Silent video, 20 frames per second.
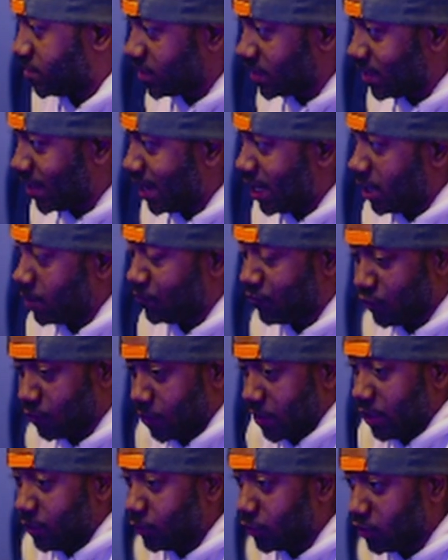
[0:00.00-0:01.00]
game for
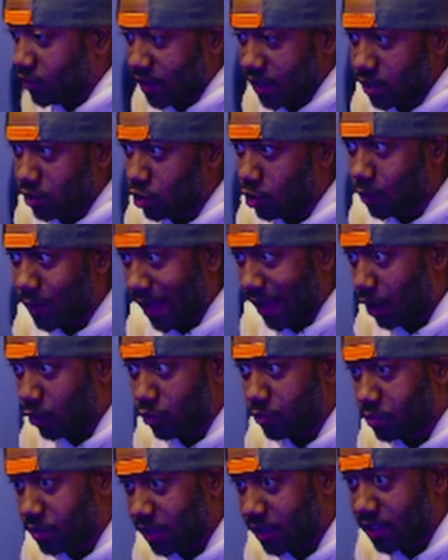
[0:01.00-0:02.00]
people that know how
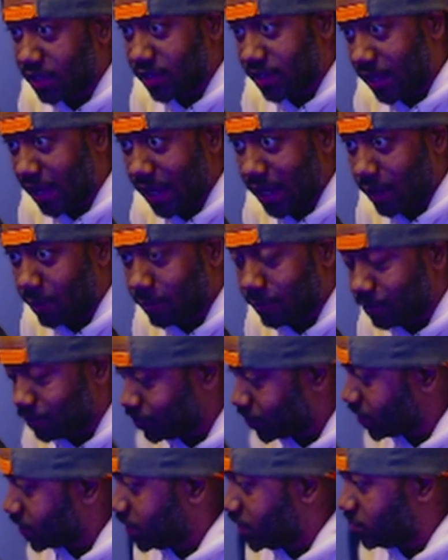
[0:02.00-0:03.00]
to play the game.
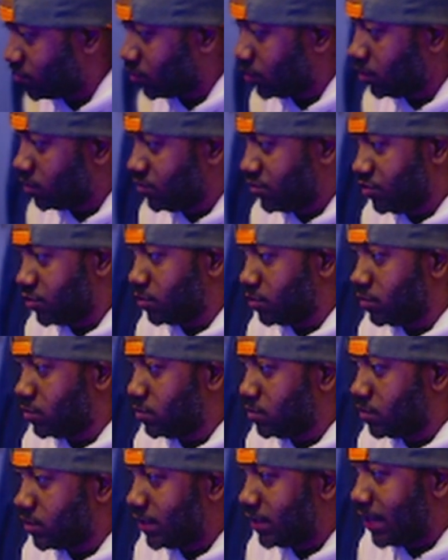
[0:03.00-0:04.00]
It's also
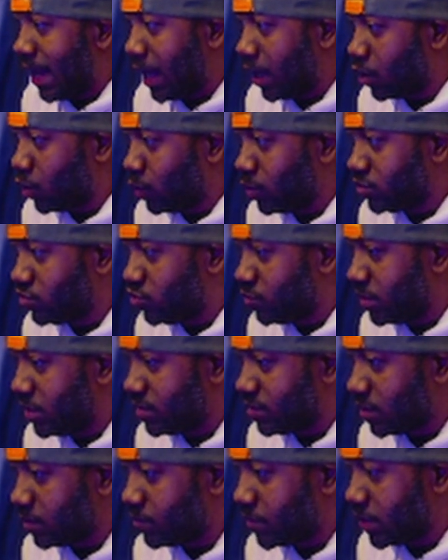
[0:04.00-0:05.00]
not going to be
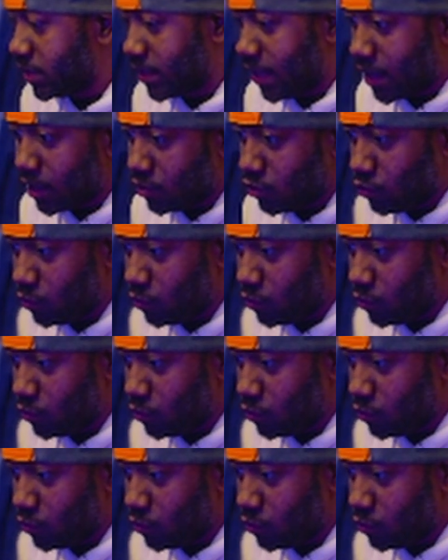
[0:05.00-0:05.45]
something that you